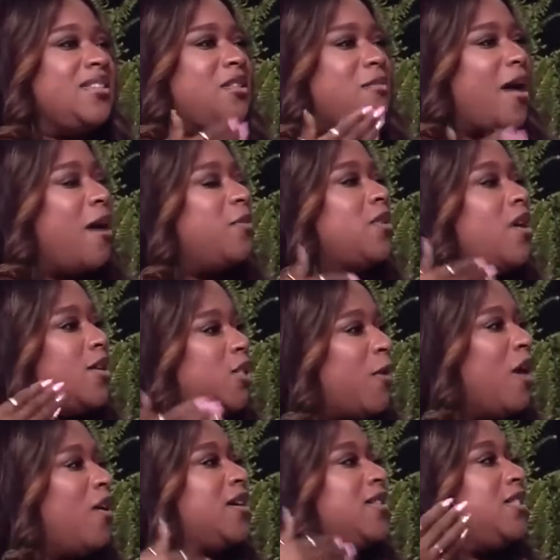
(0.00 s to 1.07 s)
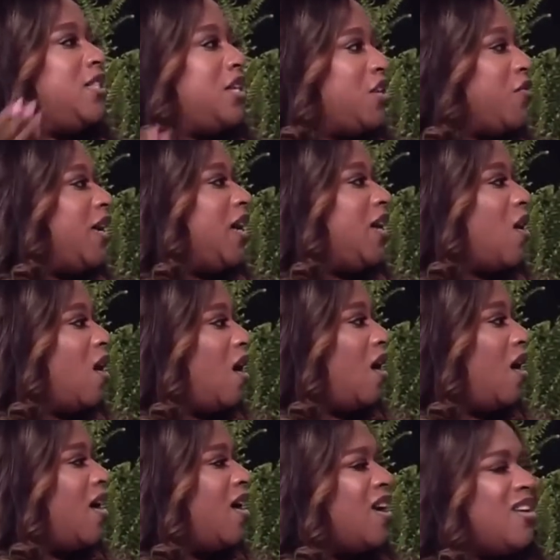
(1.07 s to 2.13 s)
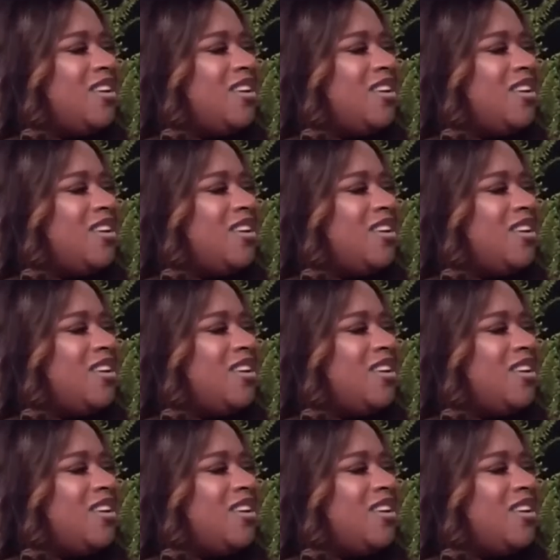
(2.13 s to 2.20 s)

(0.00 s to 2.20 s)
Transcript: the Bible talks about considering it all.